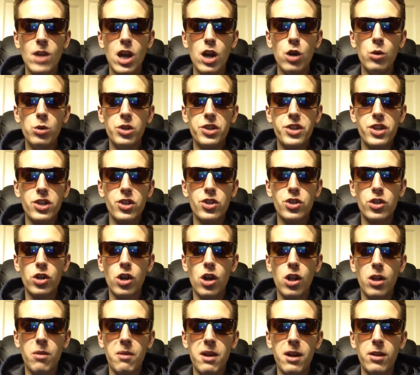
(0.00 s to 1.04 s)
it was just an
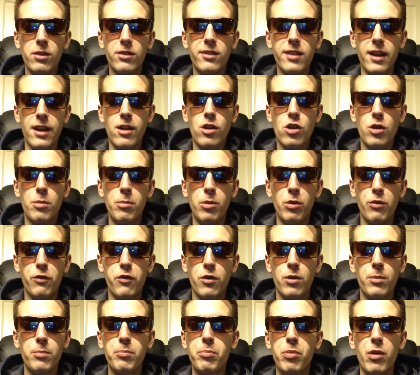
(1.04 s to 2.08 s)
all around terrible
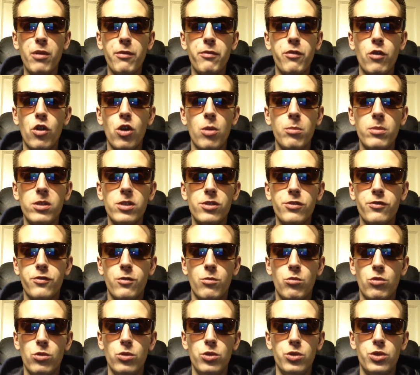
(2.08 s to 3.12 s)
performance
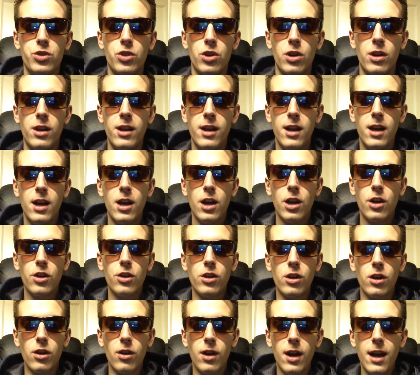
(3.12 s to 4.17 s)
from Ruslan, you
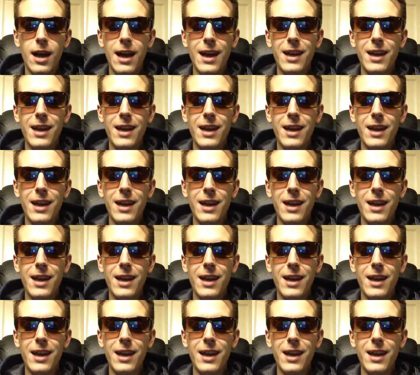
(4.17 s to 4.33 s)
know.